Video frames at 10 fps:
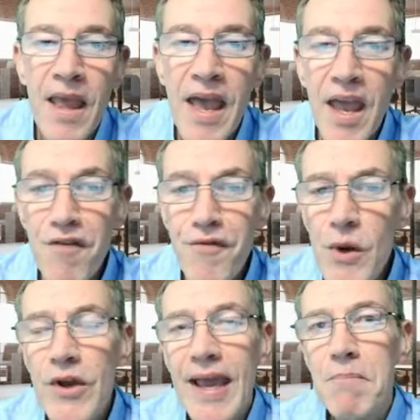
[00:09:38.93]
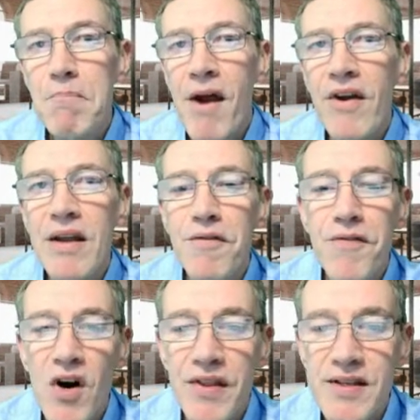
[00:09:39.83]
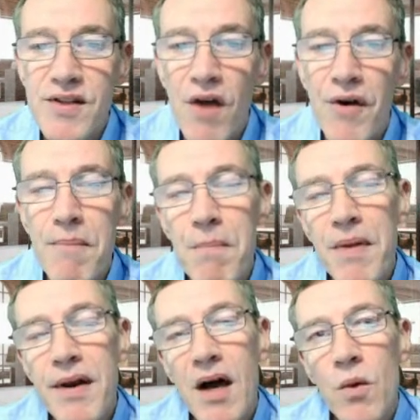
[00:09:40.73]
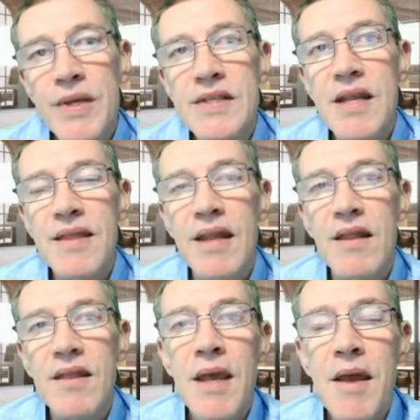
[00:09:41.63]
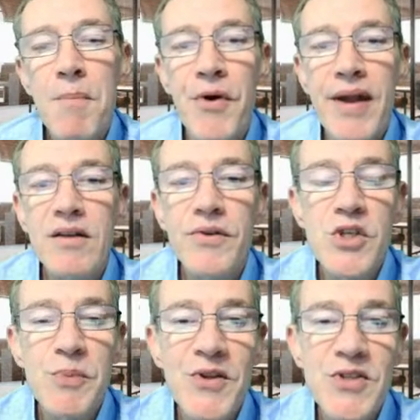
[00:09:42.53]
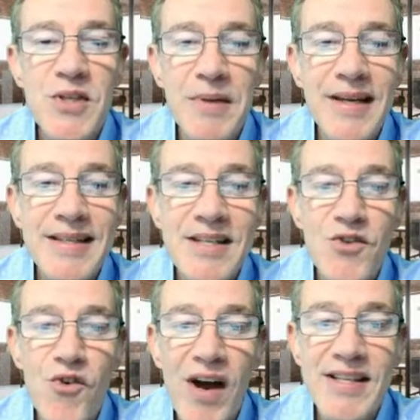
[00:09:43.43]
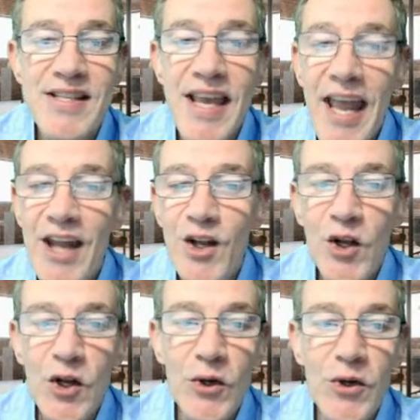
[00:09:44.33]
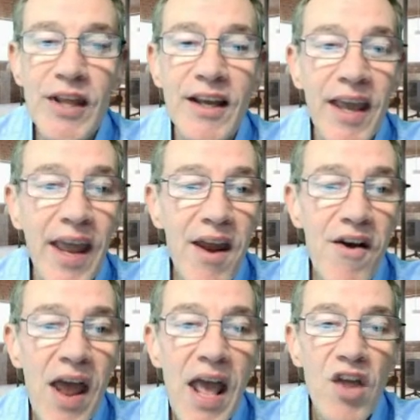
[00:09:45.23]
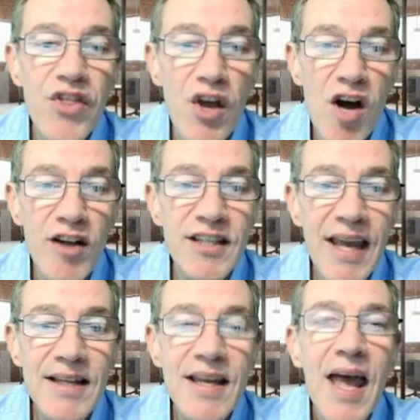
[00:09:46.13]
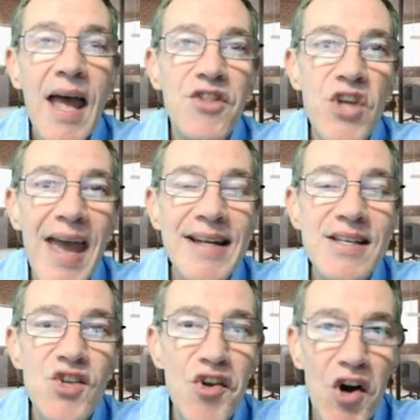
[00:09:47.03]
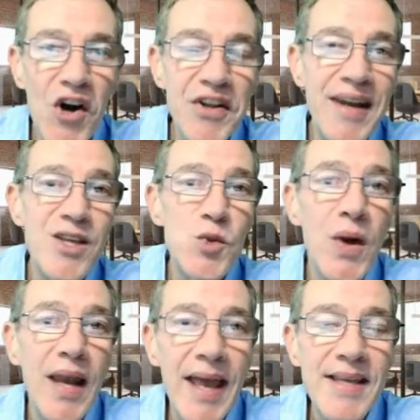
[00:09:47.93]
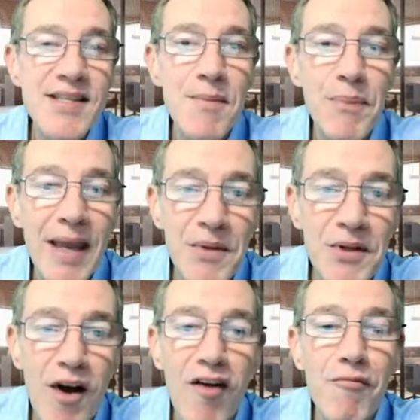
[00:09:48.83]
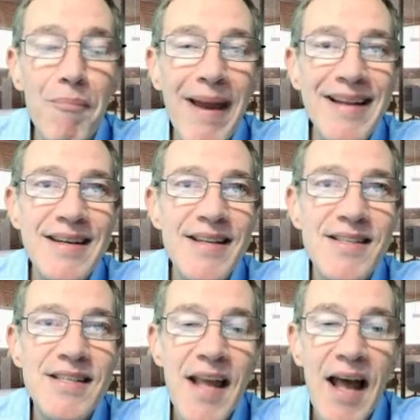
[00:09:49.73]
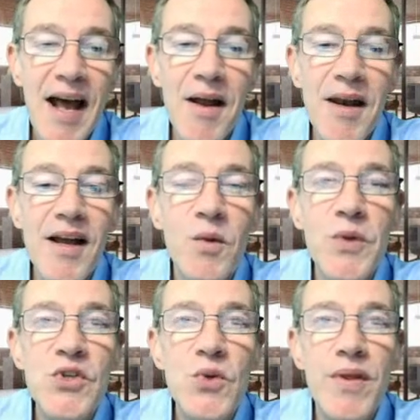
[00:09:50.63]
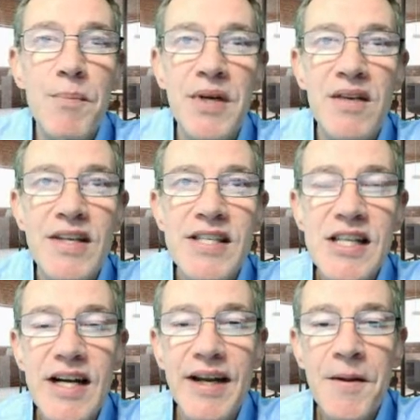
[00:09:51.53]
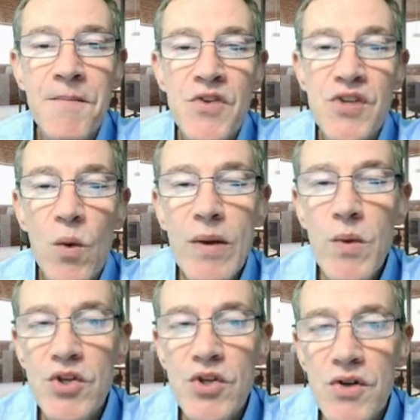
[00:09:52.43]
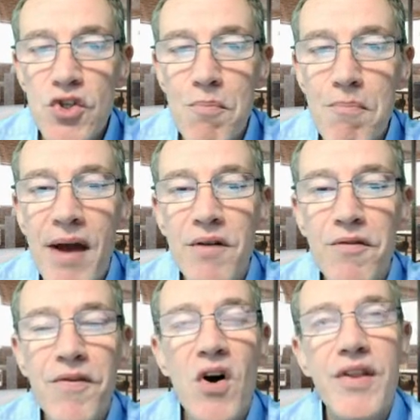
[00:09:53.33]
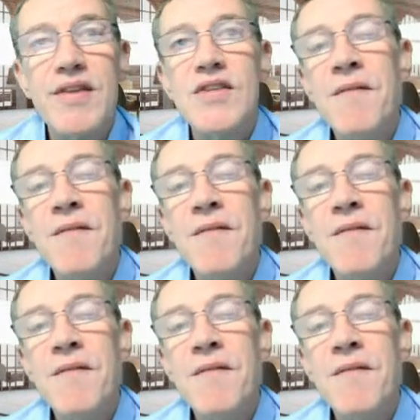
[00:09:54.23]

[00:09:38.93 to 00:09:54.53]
If we look at married fathers, now remember we said that the parental responsibilities and rights include the care, the contact, to act as a guardian, as well as the payment of maintenance, like we saw in the previous slide. So when we turn to married fathers,